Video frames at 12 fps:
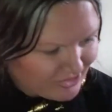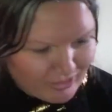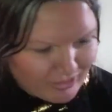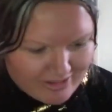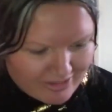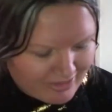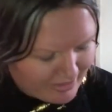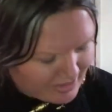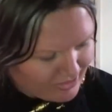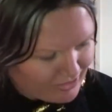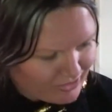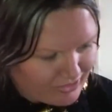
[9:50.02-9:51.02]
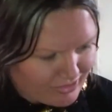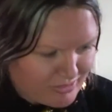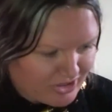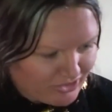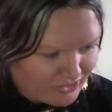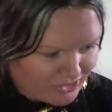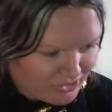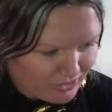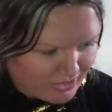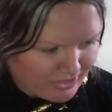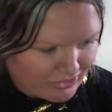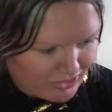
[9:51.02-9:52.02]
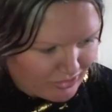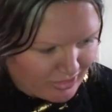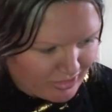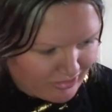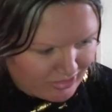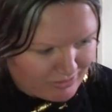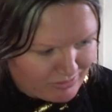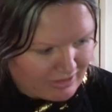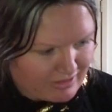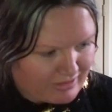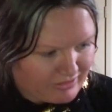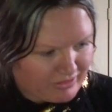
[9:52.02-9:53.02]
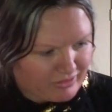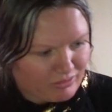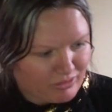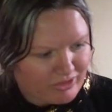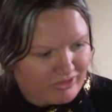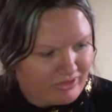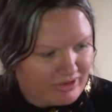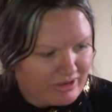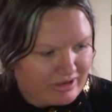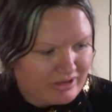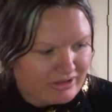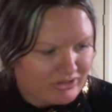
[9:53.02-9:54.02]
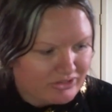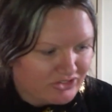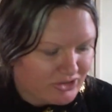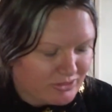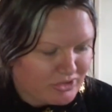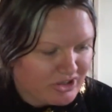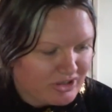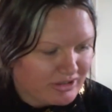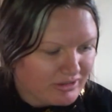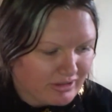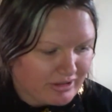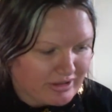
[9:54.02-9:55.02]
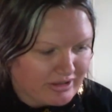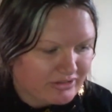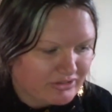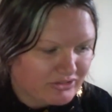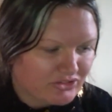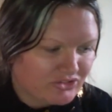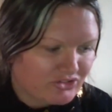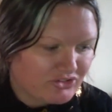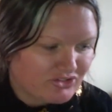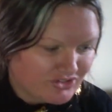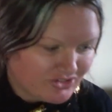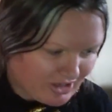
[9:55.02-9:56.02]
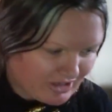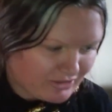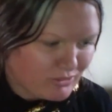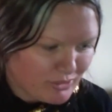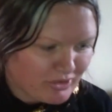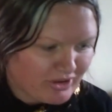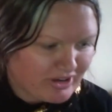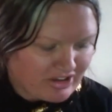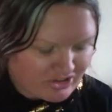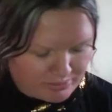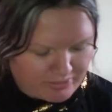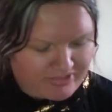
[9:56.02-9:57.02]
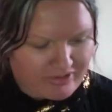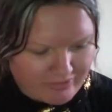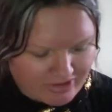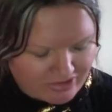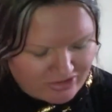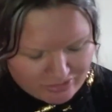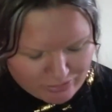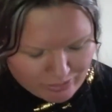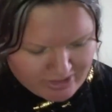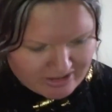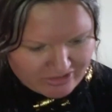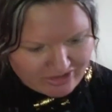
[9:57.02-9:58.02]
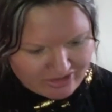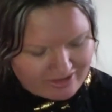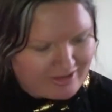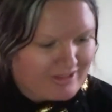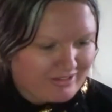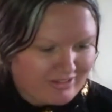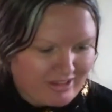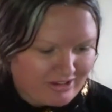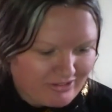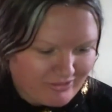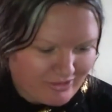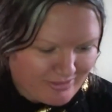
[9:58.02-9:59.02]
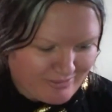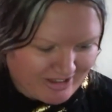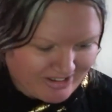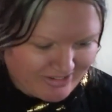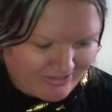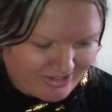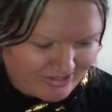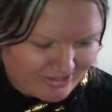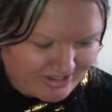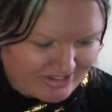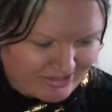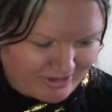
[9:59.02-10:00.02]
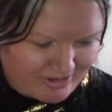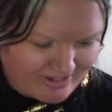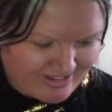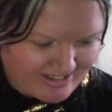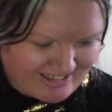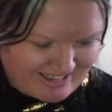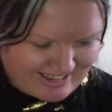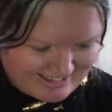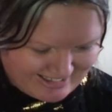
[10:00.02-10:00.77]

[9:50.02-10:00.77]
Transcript: All right. Thank you so much for talking to us, Tim. This was Tim Young, DataRobot Asia Pacific General Manager. Thank you very much for talking to us today.